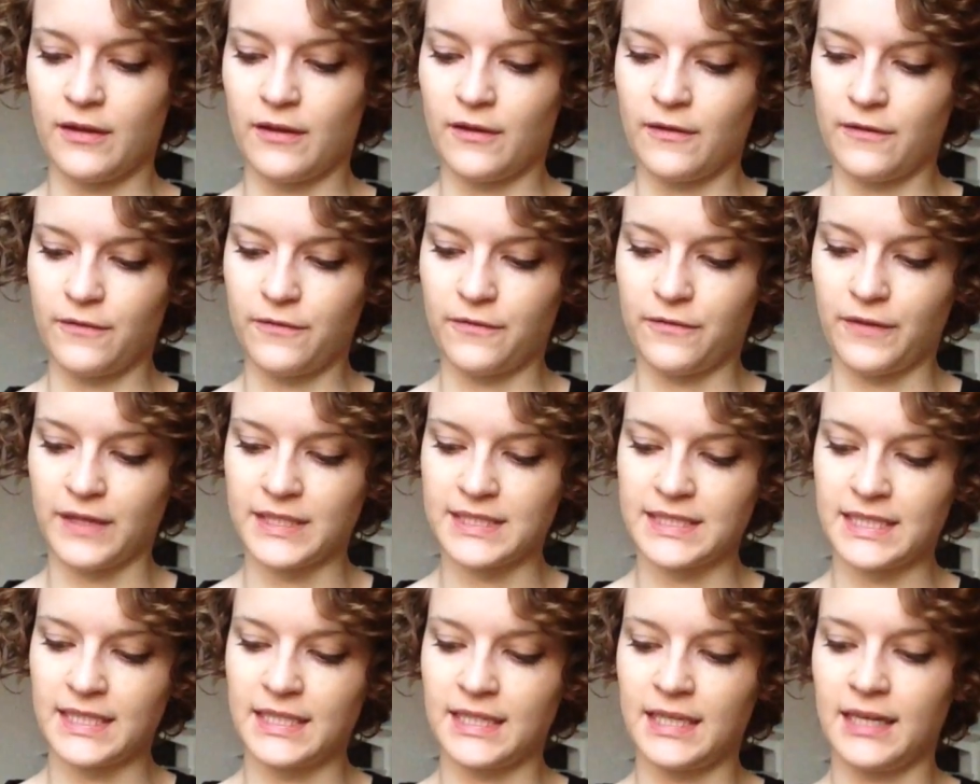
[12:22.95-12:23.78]

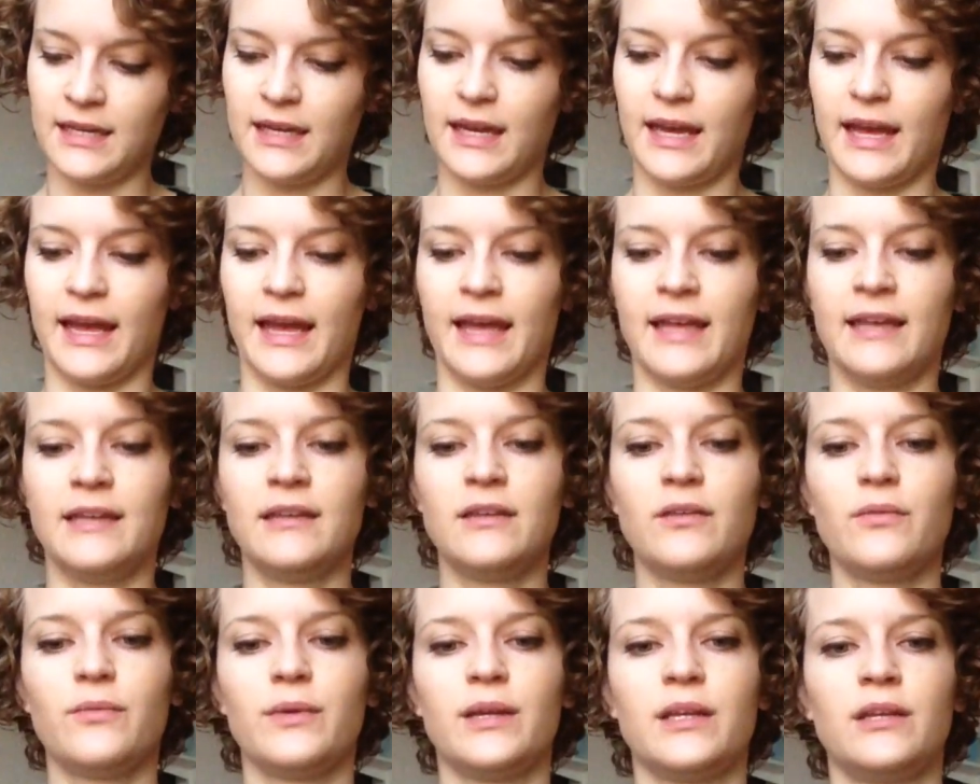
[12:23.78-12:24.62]
fuzzy
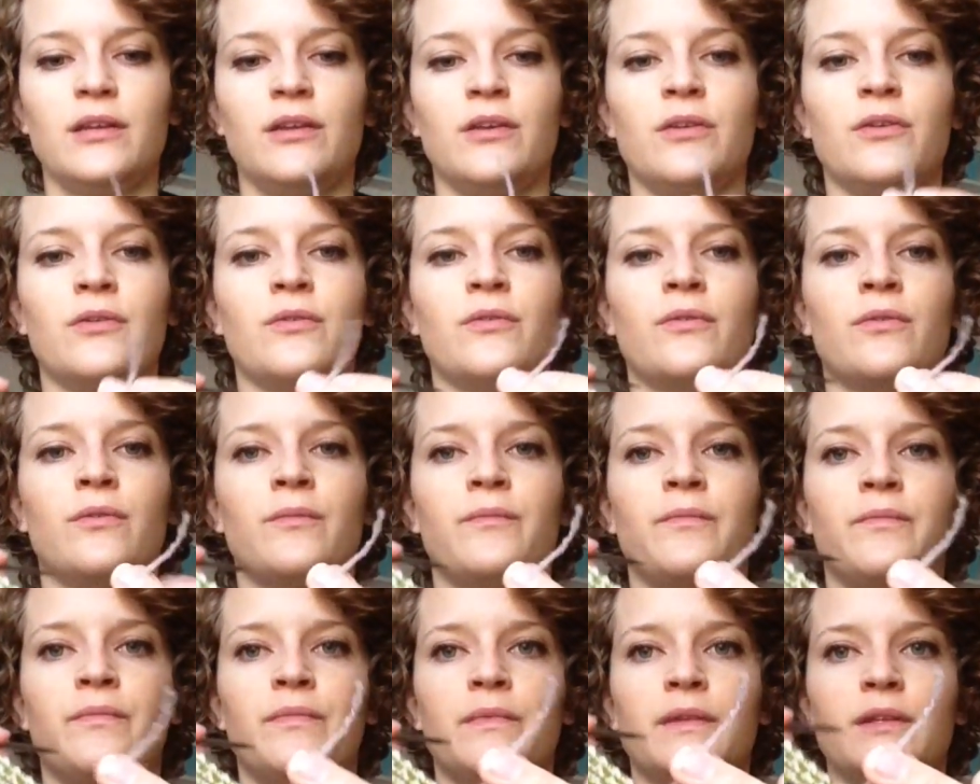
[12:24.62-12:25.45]
end when you
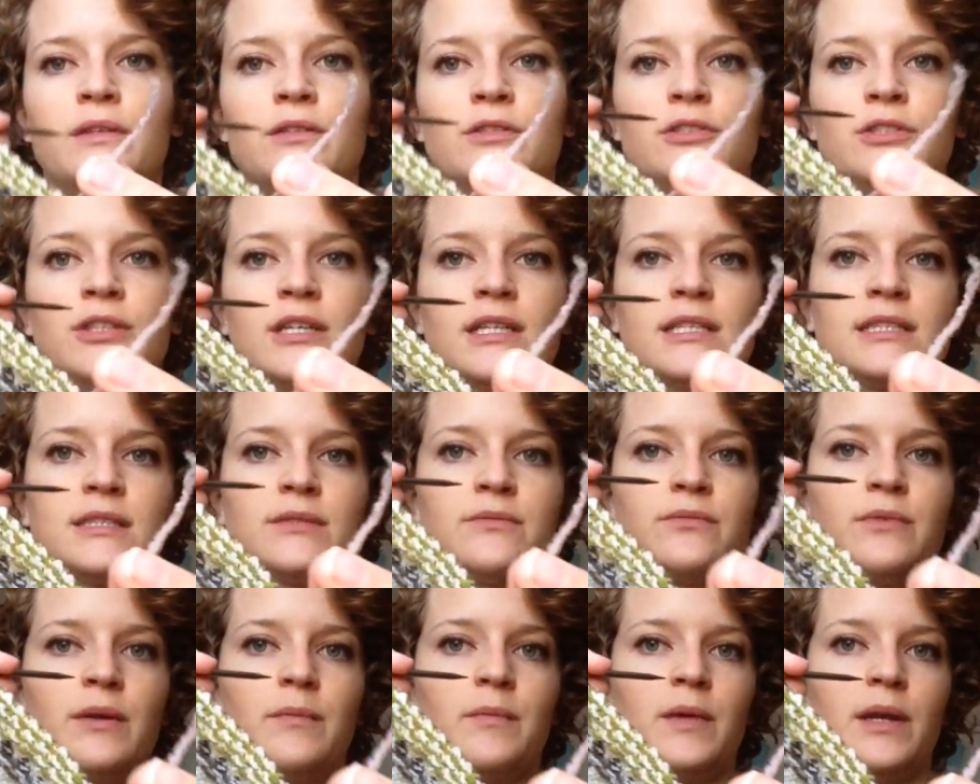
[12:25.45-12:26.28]
just
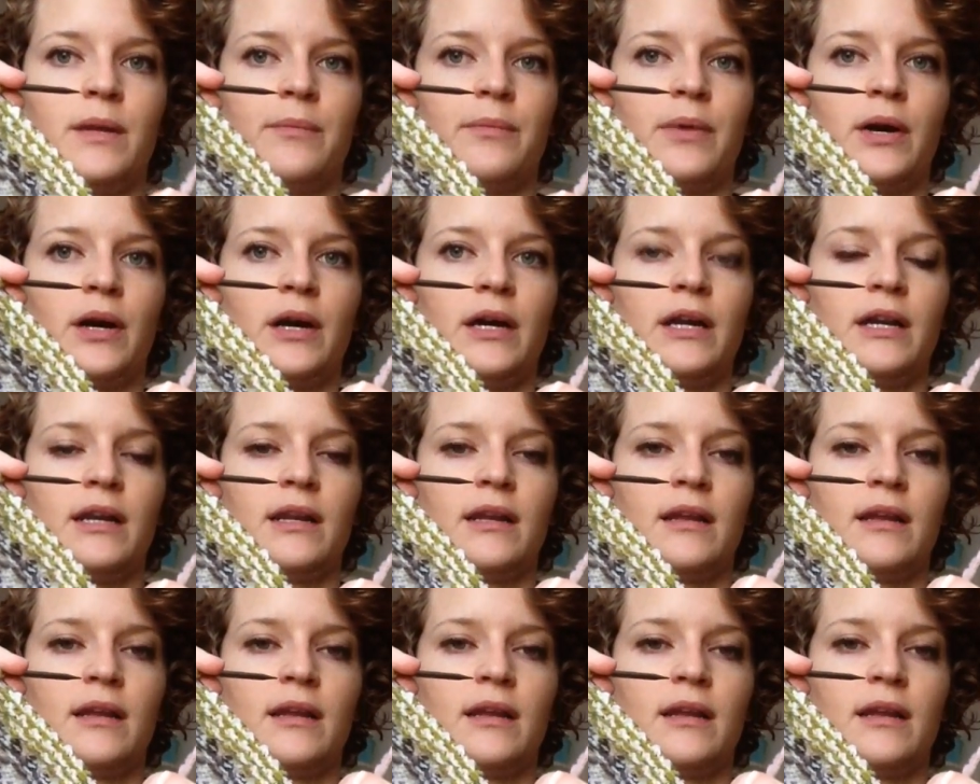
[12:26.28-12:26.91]
rip it apart.